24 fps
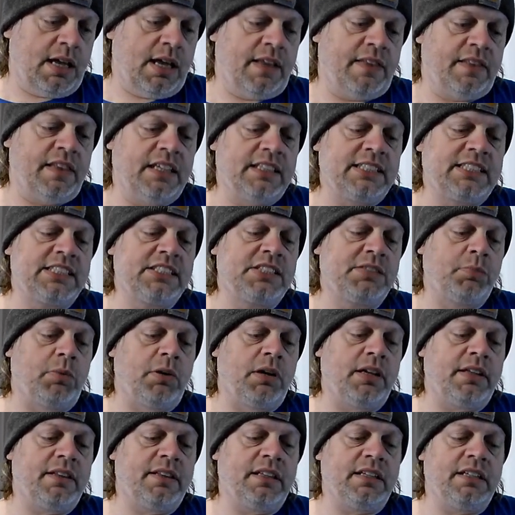This is
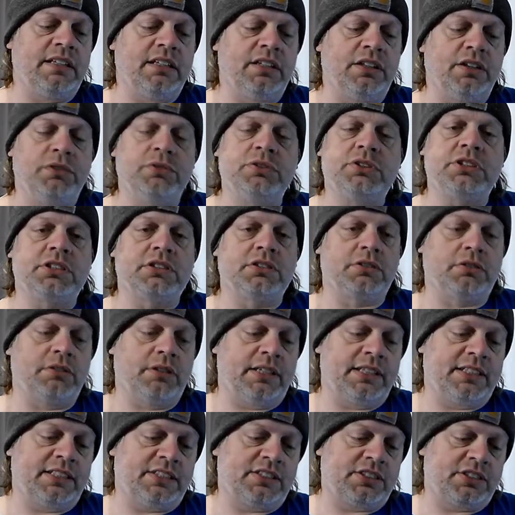what the delusional
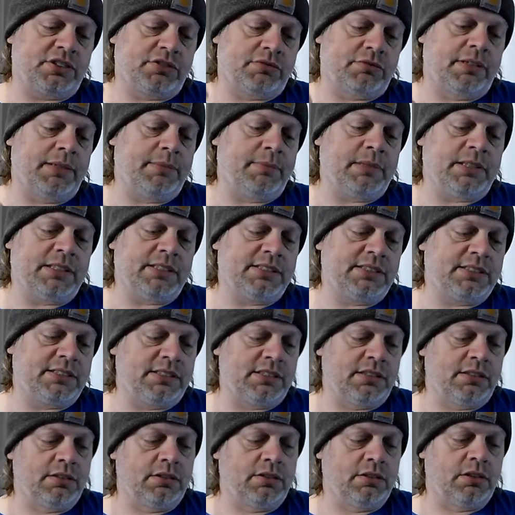extremists
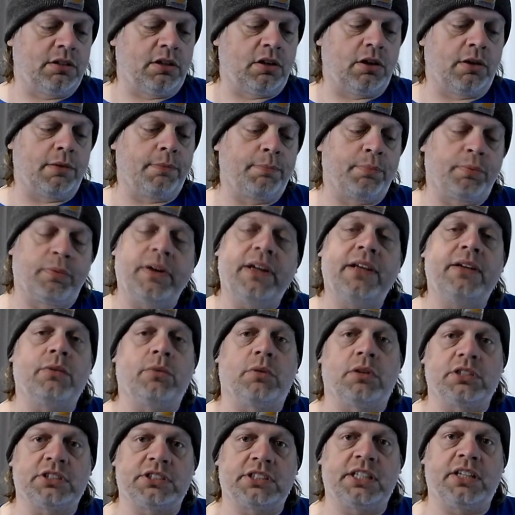are
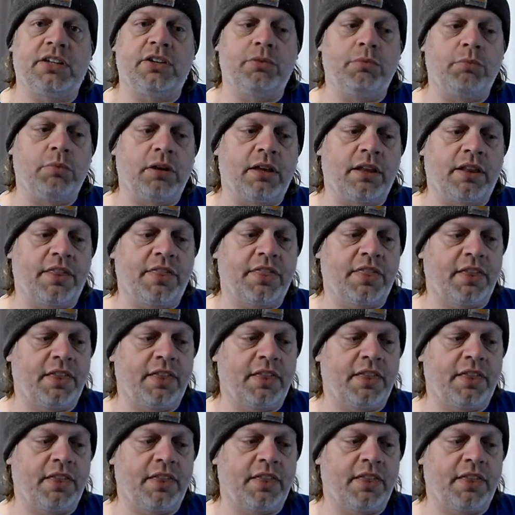brainwashing you with.